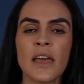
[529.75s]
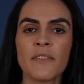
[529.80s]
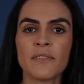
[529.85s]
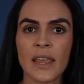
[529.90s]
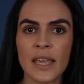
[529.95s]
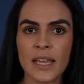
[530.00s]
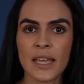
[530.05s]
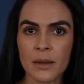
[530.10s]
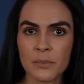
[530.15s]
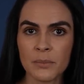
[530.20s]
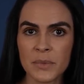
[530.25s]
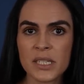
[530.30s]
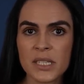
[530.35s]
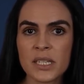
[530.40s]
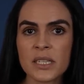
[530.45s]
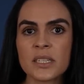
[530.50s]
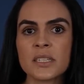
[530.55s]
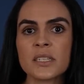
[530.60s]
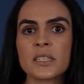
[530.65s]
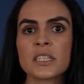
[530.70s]
they come
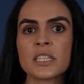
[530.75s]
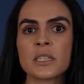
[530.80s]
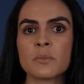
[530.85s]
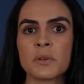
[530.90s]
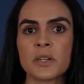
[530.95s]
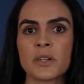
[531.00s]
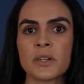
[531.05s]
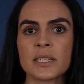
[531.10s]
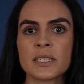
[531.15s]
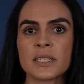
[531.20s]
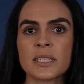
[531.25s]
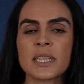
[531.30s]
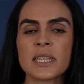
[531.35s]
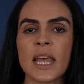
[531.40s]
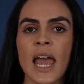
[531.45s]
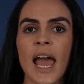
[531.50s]
into this experience,